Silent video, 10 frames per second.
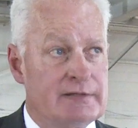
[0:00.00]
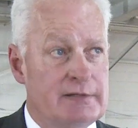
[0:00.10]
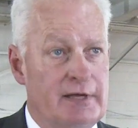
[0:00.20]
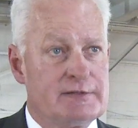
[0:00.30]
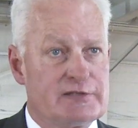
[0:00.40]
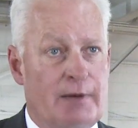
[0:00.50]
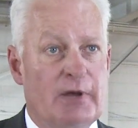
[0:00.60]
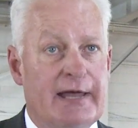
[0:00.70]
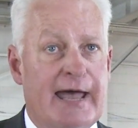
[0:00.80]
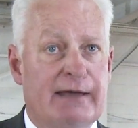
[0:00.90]
and, and
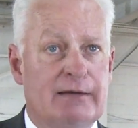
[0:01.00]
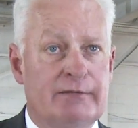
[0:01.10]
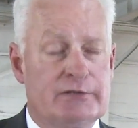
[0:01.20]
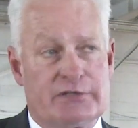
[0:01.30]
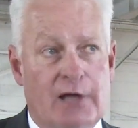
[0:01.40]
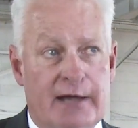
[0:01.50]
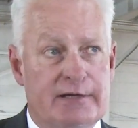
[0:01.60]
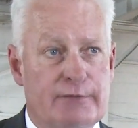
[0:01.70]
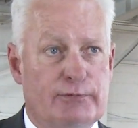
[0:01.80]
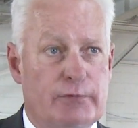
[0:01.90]
some of that, there's a lot
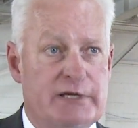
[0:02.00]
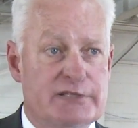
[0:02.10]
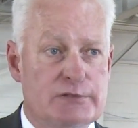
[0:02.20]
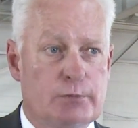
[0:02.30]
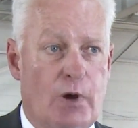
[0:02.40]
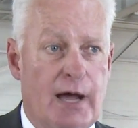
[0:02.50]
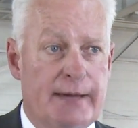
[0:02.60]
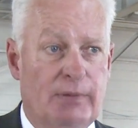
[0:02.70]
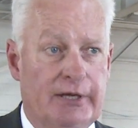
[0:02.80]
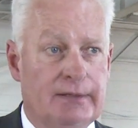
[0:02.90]
of different reasons
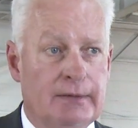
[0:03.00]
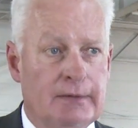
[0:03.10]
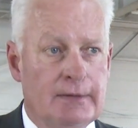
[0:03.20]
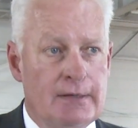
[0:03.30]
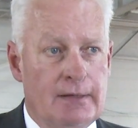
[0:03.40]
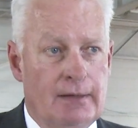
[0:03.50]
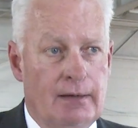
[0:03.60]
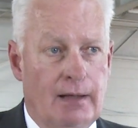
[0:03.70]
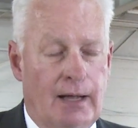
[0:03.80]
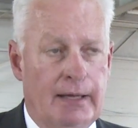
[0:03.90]
why, but
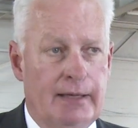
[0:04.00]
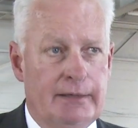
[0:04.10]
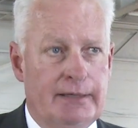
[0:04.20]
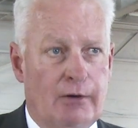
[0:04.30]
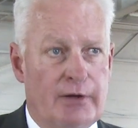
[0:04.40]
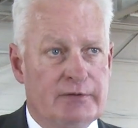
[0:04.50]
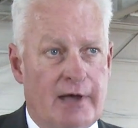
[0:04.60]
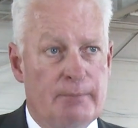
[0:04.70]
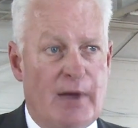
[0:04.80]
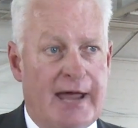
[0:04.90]
I, you know, I
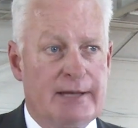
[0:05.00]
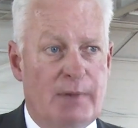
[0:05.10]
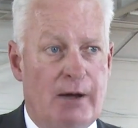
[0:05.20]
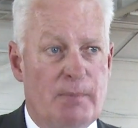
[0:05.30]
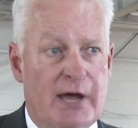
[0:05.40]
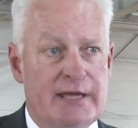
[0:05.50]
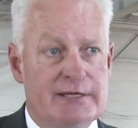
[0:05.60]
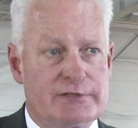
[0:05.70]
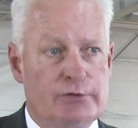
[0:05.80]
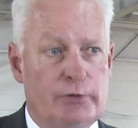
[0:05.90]
thought back about my
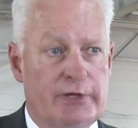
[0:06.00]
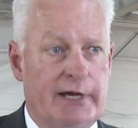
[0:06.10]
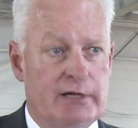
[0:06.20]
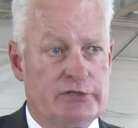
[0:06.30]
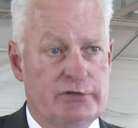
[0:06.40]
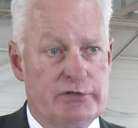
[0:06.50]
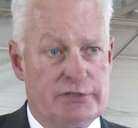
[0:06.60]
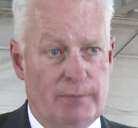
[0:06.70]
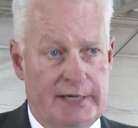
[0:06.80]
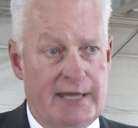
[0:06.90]
history with
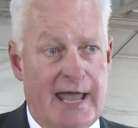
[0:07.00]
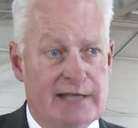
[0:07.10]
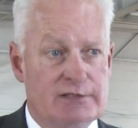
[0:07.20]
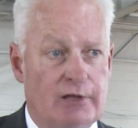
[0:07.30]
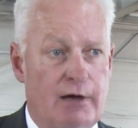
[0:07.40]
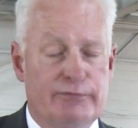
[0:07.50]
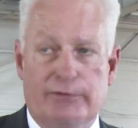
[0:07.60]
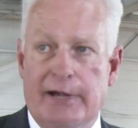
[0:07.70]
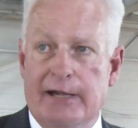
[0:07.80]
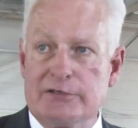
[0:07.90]
Ayrshires and my dad's love
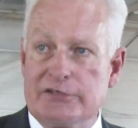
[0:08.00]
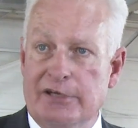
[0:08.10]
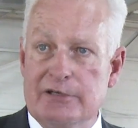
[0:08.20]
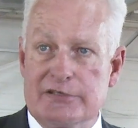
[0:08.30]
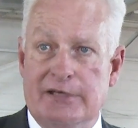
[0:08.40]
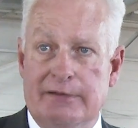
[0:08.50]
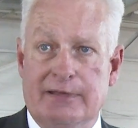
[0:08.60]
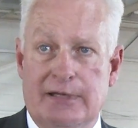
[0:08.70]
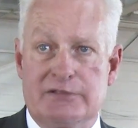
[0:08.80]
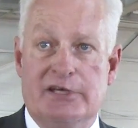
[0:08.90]
for Ayrshires, and I
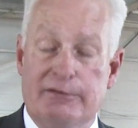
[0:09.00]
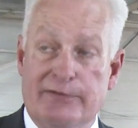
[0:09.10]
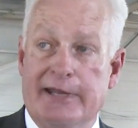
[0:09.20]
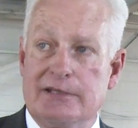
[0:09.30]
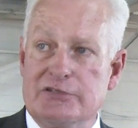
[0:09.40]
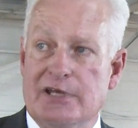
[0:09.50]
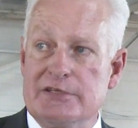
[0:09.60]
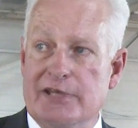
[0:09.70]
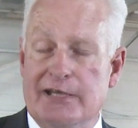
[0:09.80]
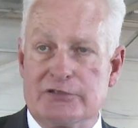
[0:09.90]
thought, gee, if I could
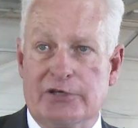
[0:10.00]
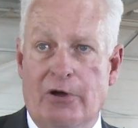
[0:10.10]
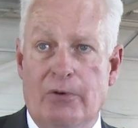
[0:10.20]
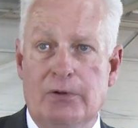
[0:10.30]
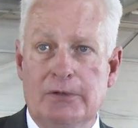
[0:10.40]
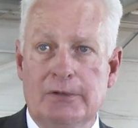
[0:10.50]
judge that show,